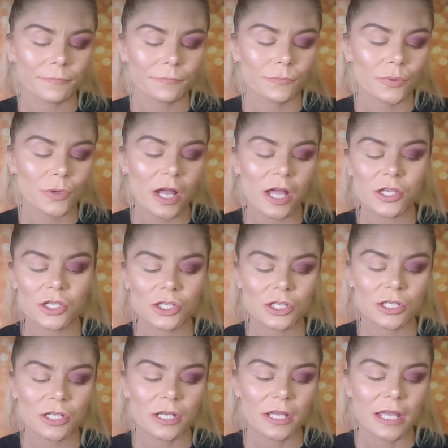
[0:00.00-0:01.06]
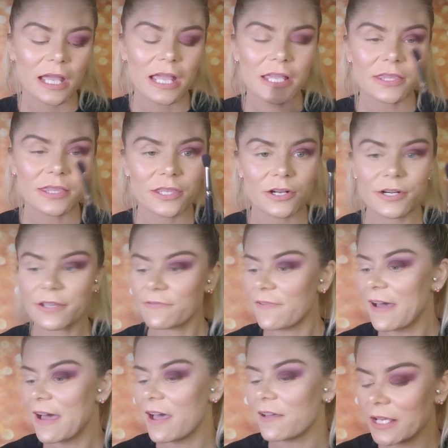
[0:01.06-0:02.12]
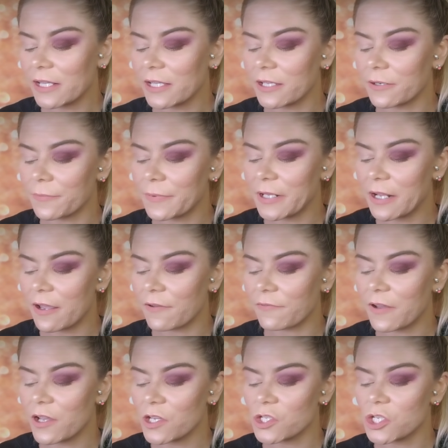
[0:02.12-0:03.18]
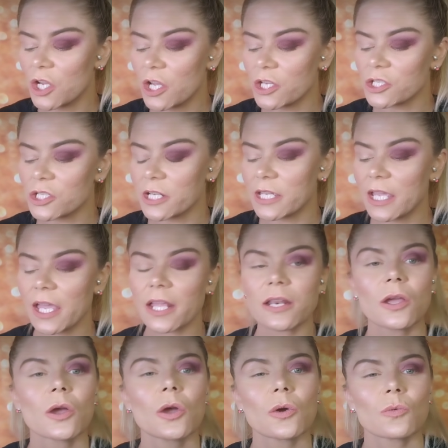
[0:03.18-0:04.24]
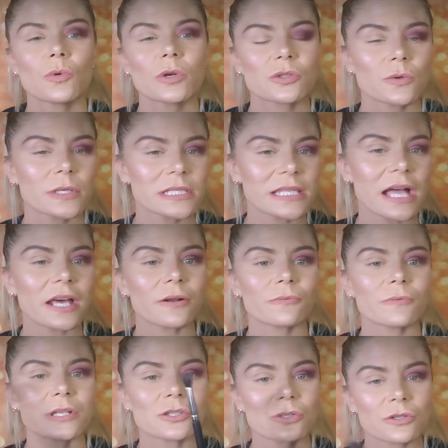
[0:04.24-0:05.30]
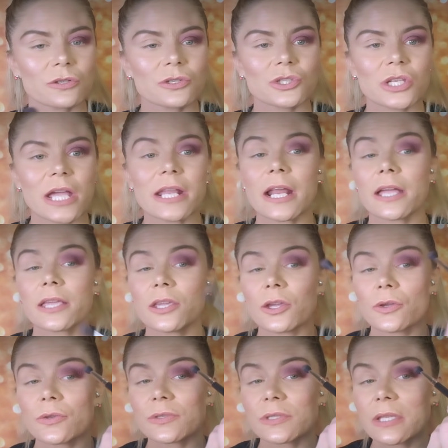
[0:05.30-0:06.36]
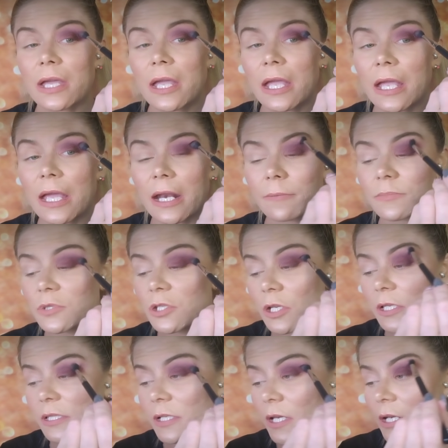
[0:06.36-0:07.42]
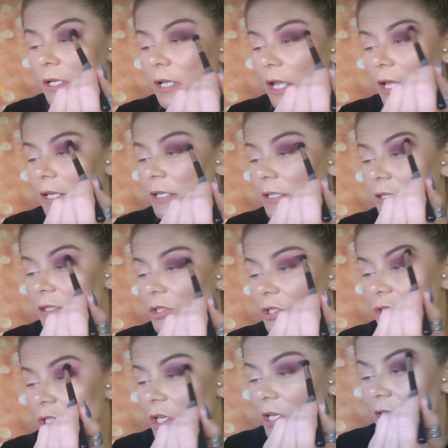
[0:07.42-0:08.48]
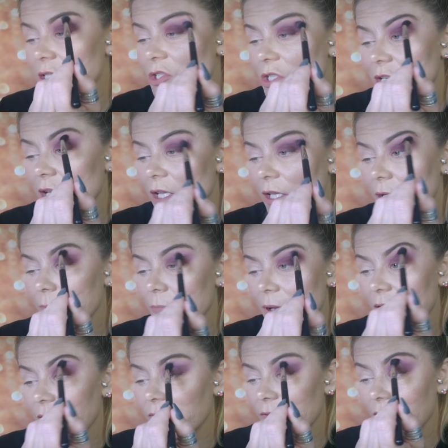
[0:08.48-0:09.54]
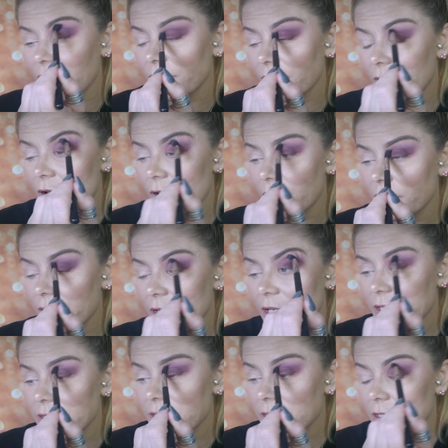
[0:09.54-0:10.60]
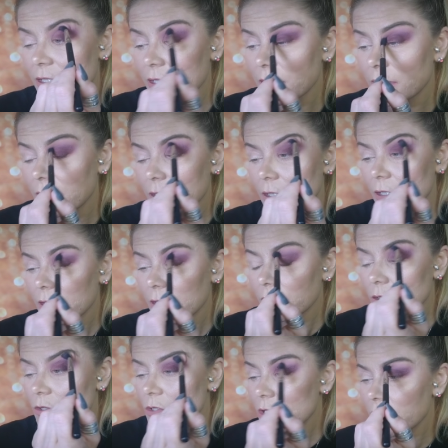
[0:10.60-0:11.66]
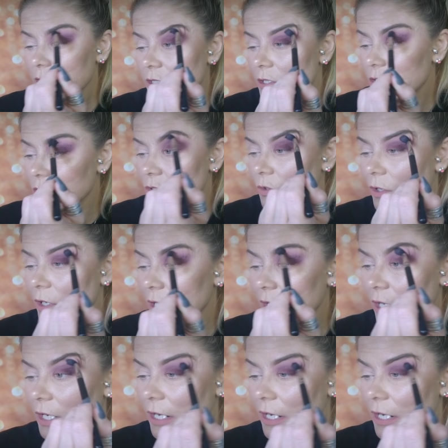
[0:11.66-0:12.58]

brush, 835, a little bit of Hush Hush again, which was that original shade I used. And I'm just going to gently buff over all this, just assuring a